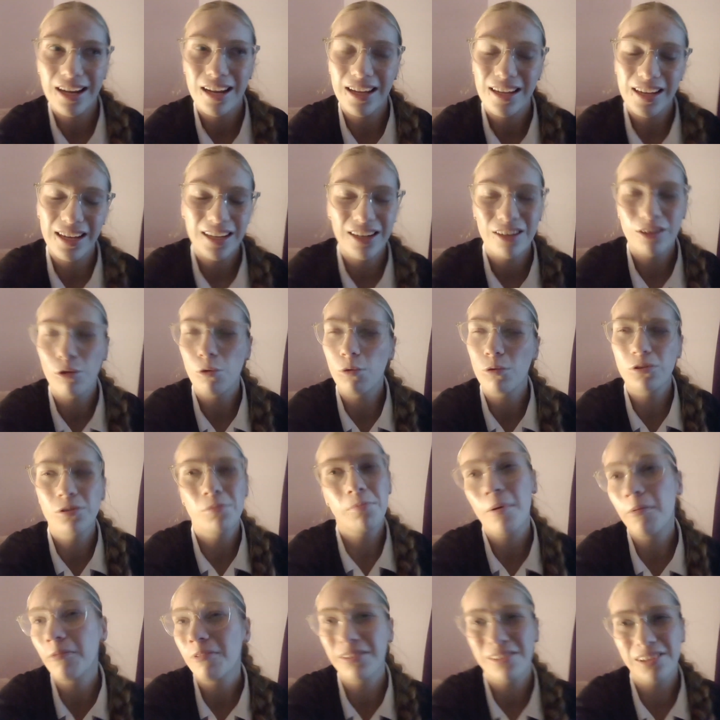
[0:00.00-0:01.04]
and like in
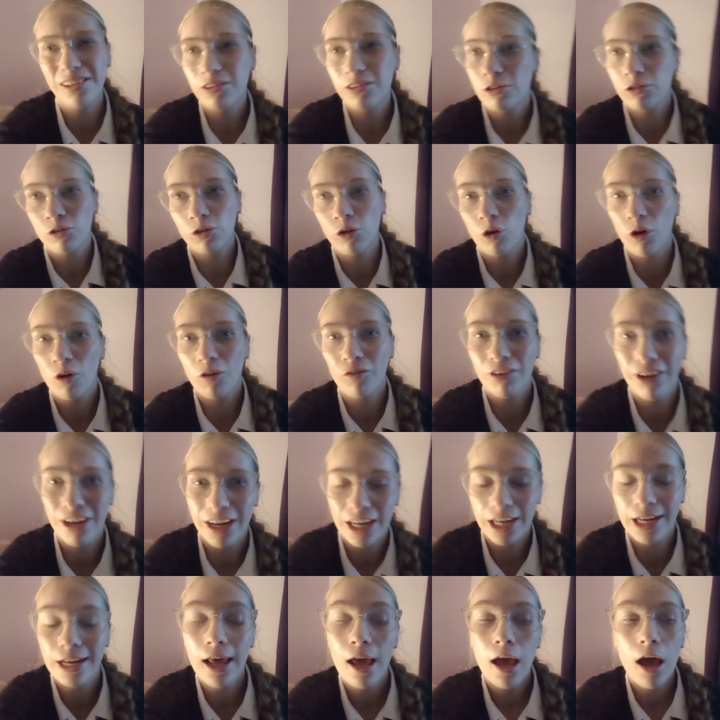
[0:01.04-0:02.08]
autumn and winter it's just not
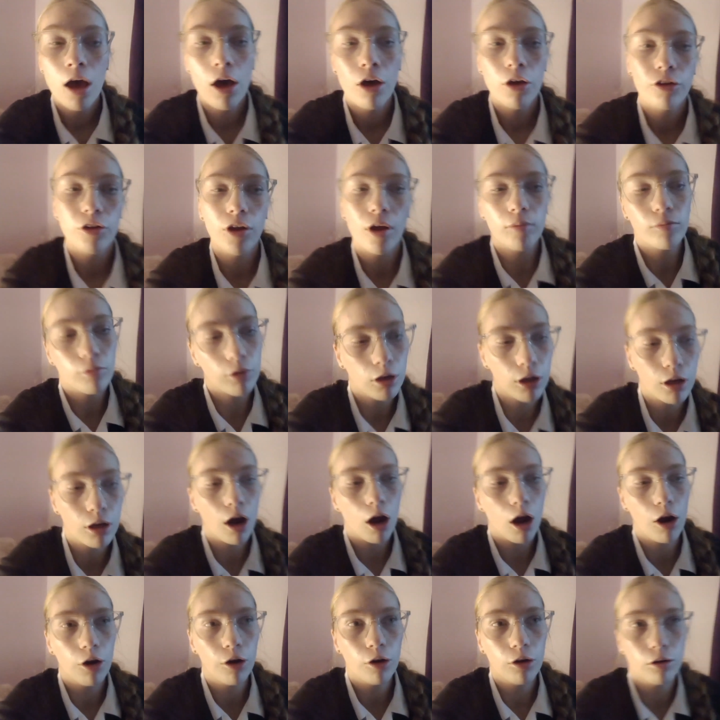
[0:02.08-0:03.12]
convenient so I'm gonna
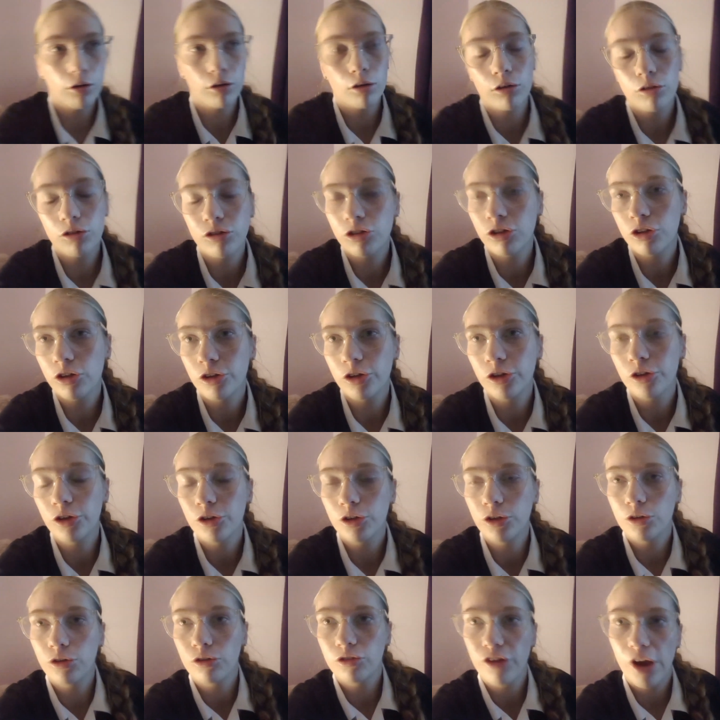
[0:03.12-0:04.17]
go
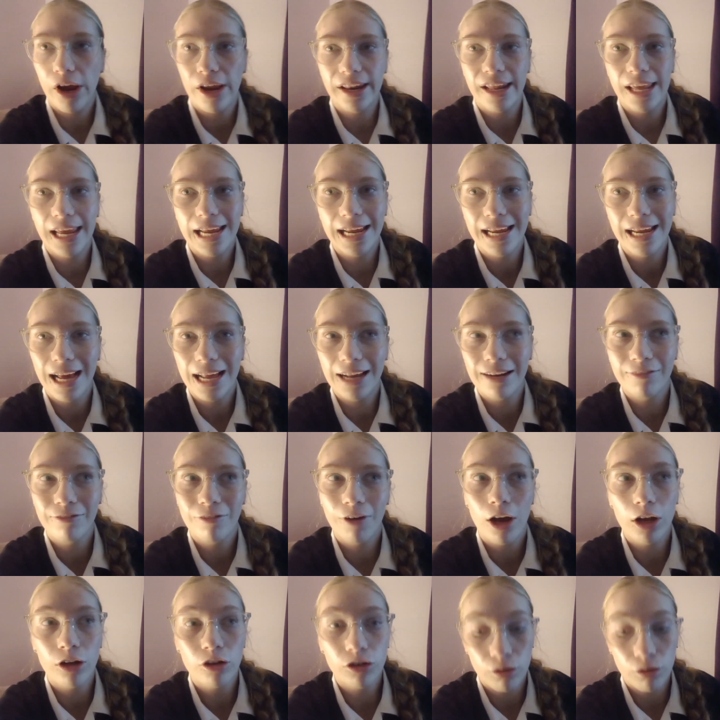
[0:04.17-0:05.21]
to JD
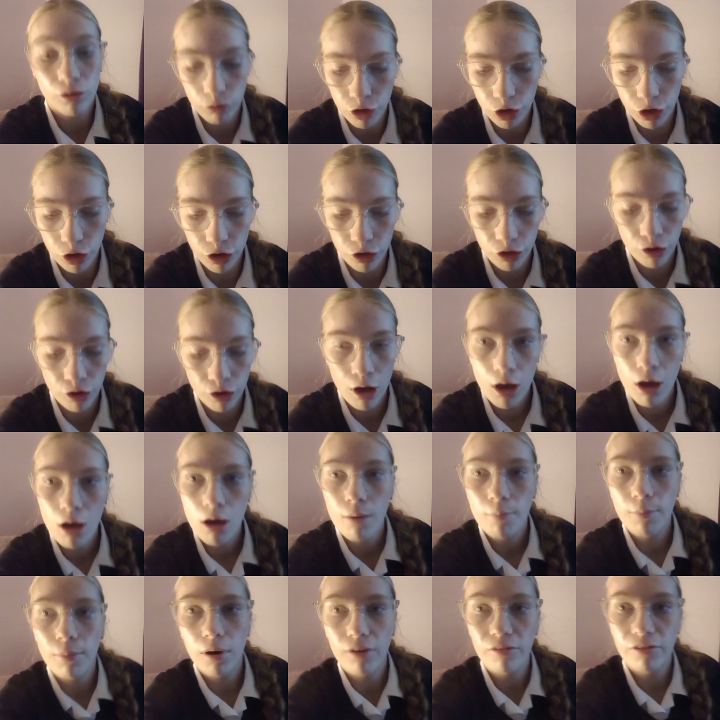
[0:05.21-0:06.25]
and find some shoes
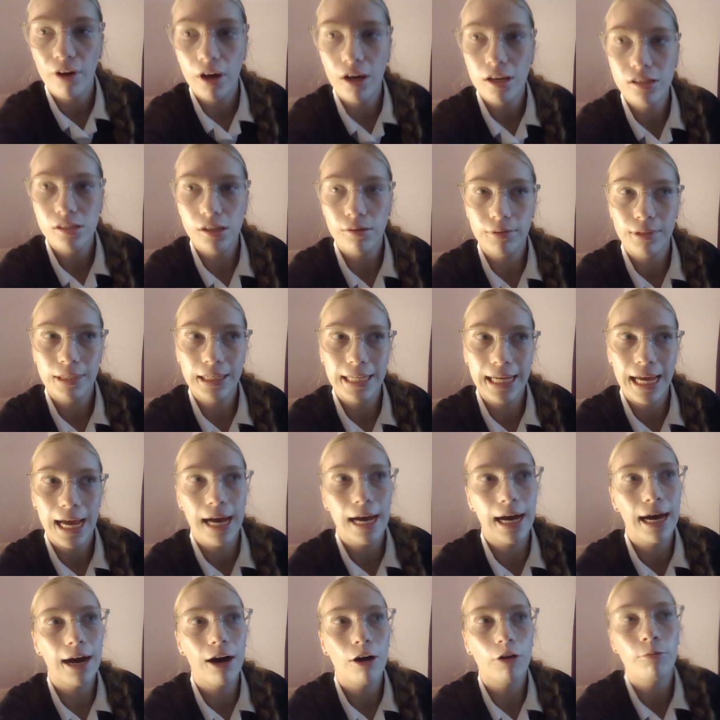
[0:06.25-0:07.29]
but first I'm gonna
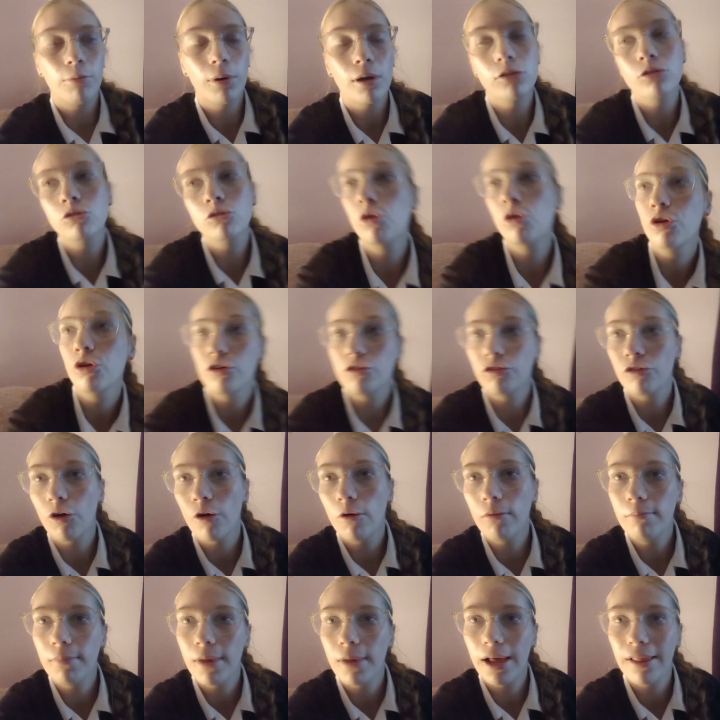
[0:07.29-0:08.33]
get out of my school
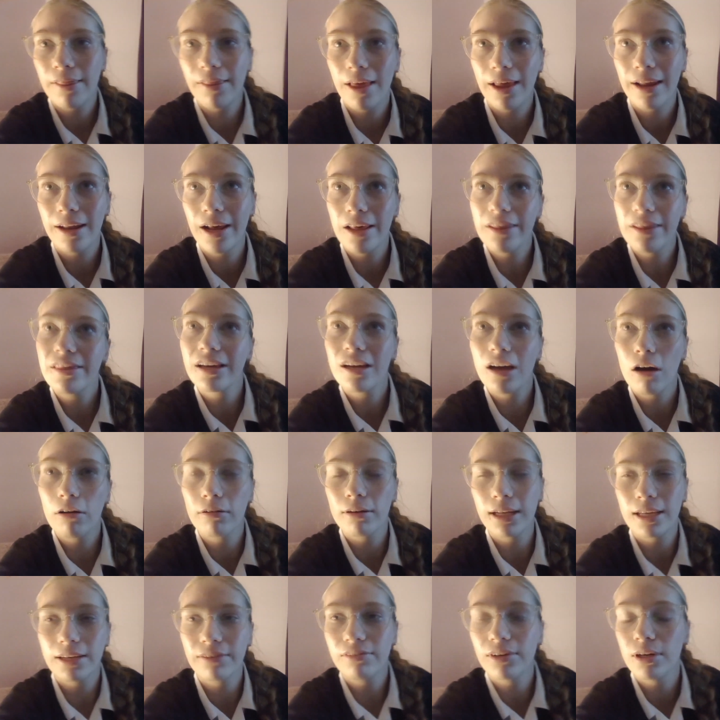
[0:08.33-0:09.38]
uniform and then I think I'll
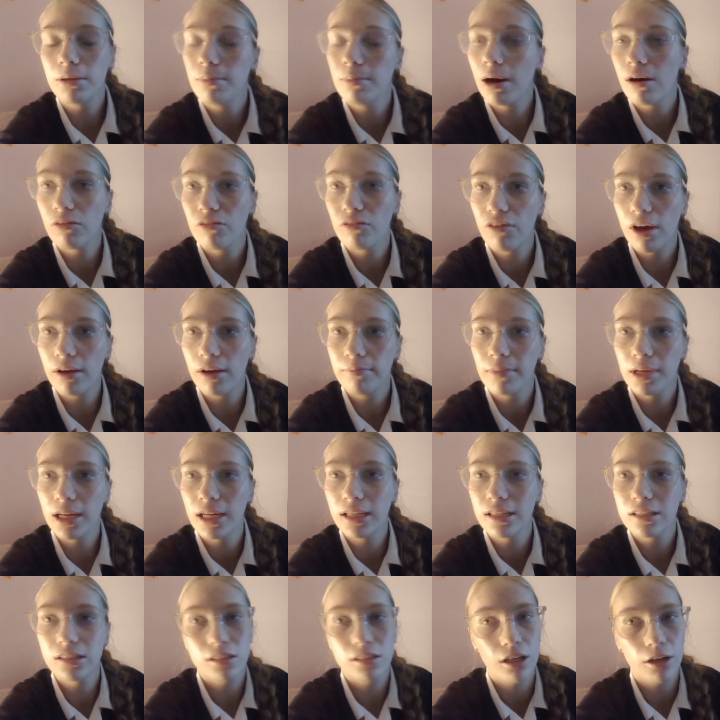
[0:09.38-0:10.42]
leave in about five
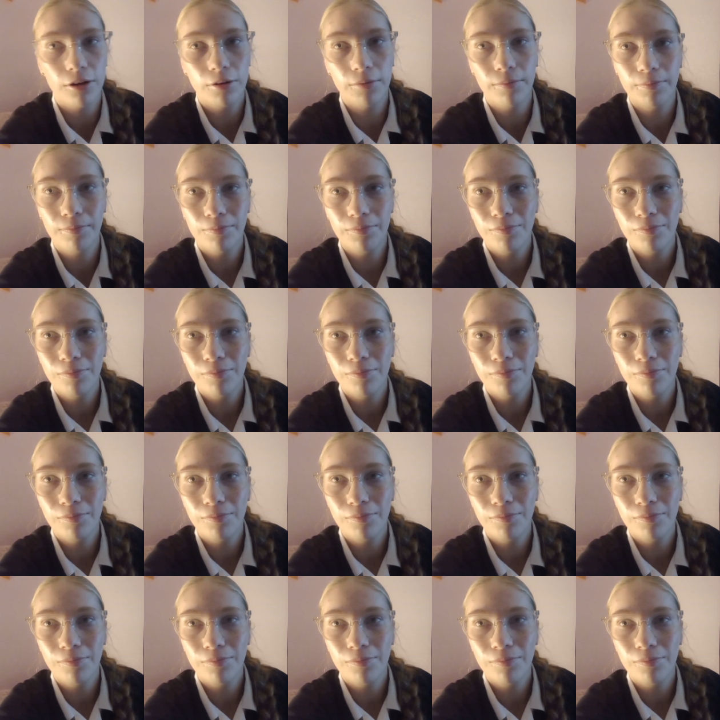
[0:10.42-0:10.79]
minutes so